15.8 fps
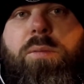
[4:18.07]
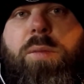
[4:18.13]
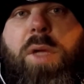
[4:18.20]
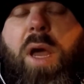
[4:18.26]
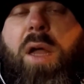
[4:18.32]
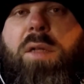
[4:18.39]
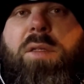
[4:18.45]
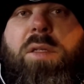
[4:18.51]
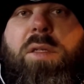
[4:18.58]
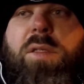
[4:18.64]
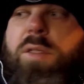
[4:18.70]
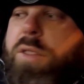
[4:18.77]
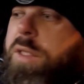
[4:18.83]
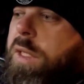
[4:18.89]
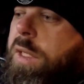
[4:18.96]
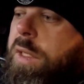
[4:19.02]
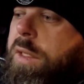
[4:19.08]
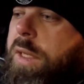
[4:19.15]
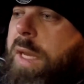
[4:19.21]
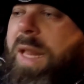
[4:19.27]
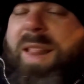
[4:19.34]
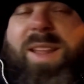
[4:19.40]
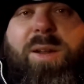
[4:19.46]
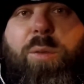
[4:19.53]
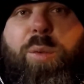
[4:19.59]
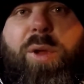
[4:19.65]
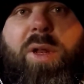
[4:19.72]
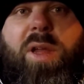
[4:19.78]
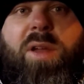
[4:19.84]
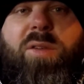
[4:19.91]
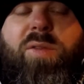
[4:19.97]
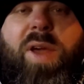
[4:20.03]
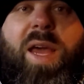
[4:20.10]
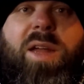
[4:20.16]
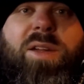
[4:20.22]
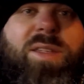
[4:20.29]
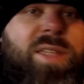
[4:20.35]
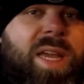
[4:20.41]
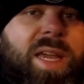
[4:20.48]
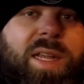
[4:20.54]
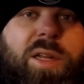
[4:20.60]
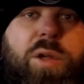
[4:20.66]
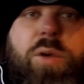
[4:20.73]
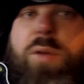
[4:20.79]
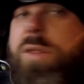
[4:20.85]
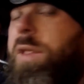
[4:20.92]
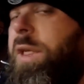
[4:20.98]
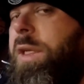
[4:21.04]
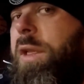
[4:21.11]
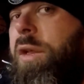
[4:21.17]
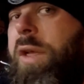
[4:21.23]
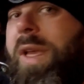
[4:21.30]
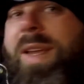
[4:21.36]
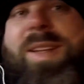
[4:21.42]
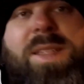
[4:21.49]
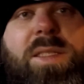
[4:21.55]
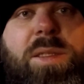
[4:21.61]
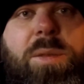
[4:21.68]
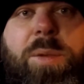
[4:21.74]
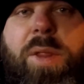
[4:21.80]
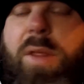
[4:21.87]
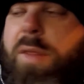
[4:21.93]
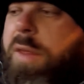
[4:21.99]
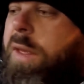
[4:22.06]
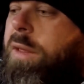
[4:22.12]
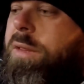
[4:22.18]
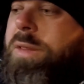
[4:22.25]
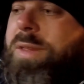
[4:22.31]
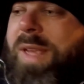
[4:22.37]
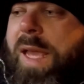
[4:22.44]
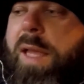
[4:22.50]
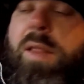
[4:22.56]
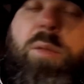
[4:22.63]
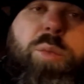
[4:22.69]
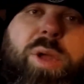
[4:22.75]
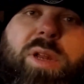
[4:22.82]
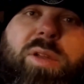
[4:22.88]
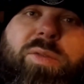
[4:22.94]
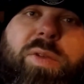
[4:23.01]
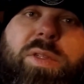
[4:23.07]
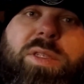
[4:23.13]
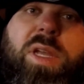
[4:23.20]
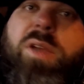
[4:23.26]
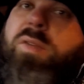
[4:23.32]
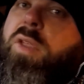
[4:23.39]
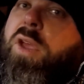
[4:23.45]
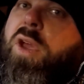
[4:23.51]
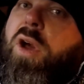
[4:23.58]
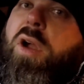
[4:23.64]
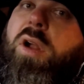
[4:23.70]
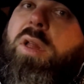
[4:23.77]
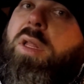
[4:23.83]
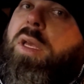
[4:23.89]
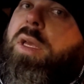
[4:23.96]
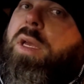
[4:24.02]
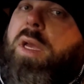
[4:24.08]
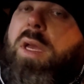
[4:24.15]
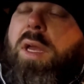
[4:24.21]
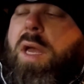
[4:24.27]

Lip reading: got to see a little bit of how to diagnose and look at some of the things and the benefits of the Carly.